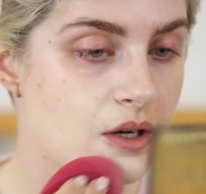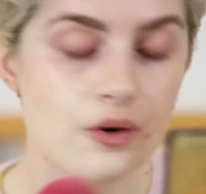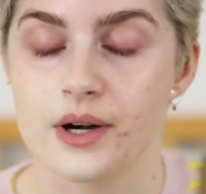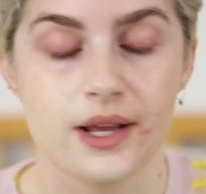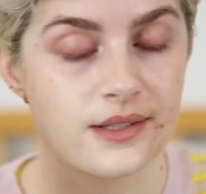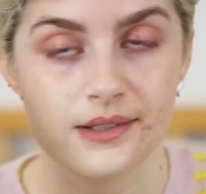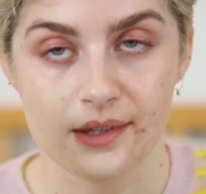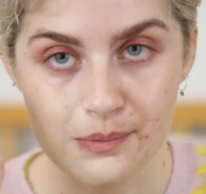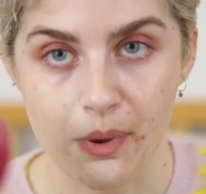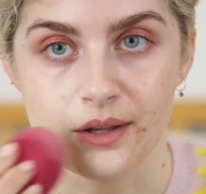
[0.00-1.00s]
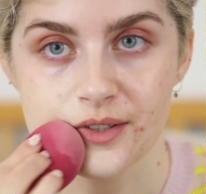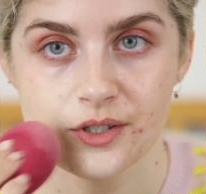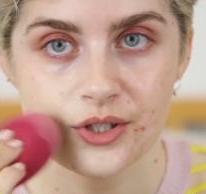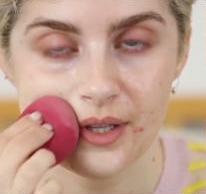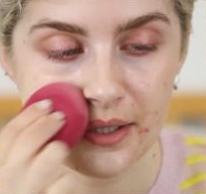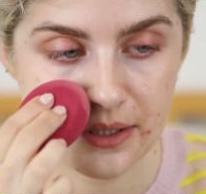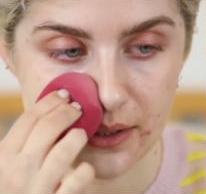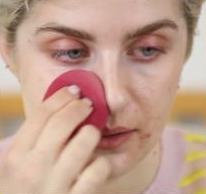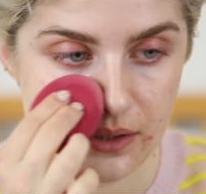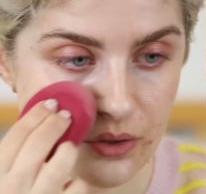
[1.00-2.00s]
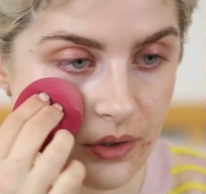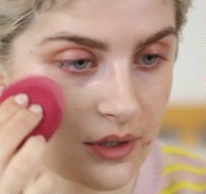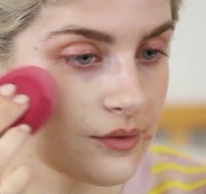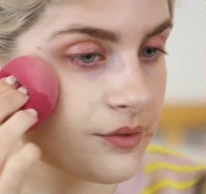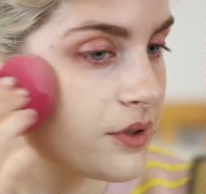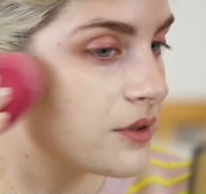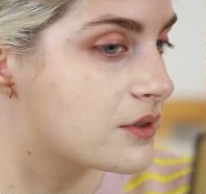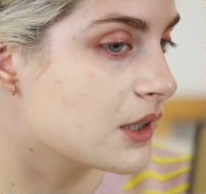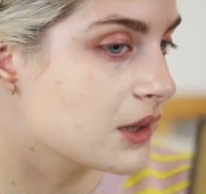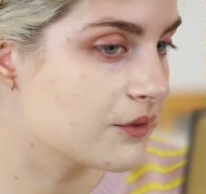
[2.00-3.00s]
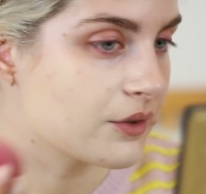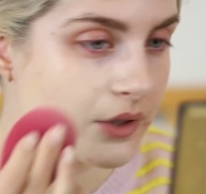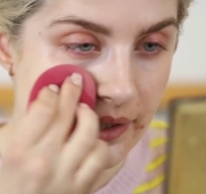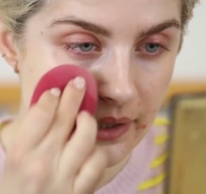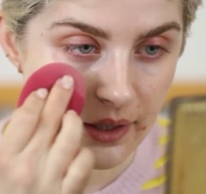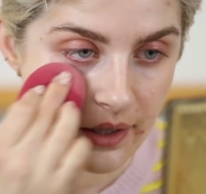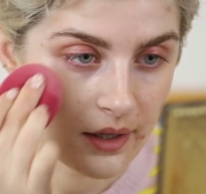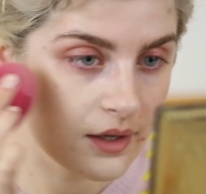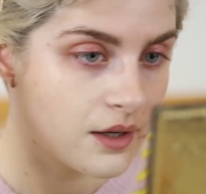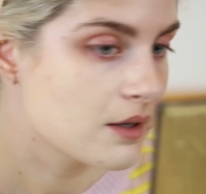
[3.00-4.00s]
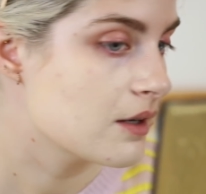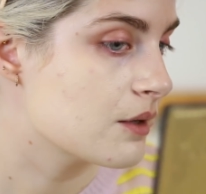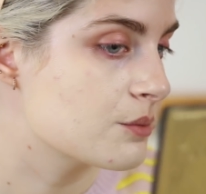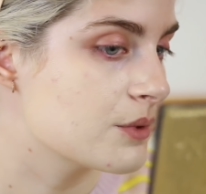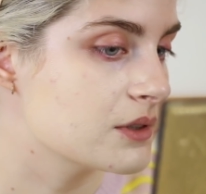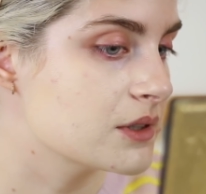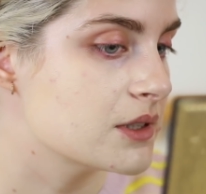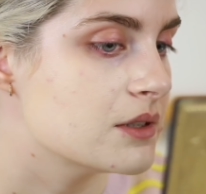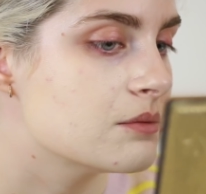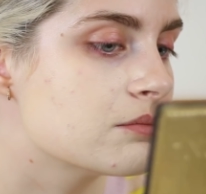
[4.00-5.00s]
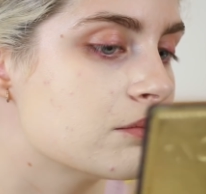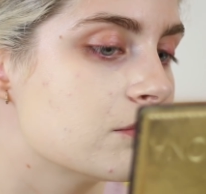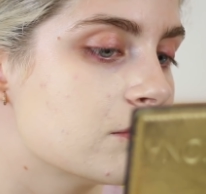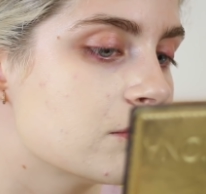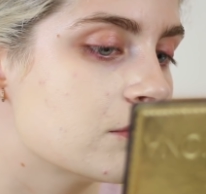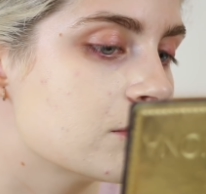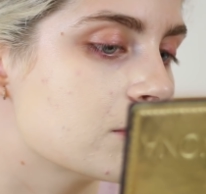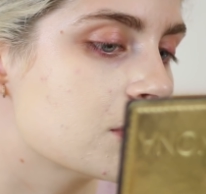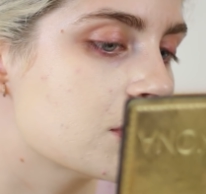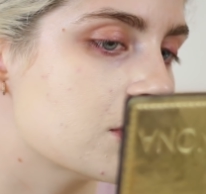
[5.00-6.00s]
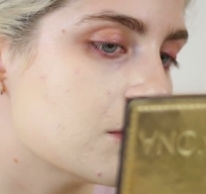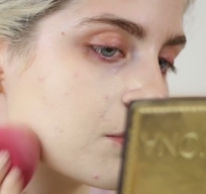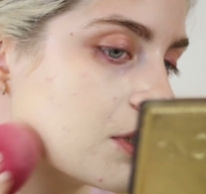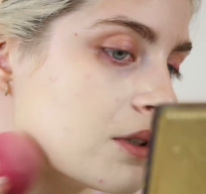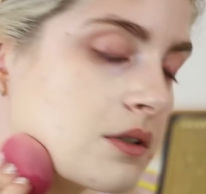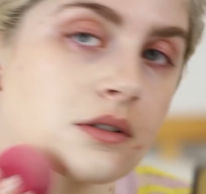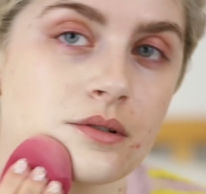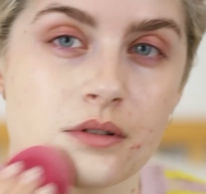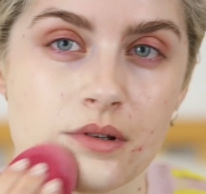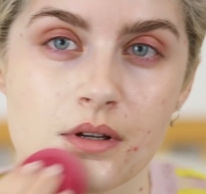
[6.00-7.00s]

or it's the sponge that's sort of delivering a really seamless,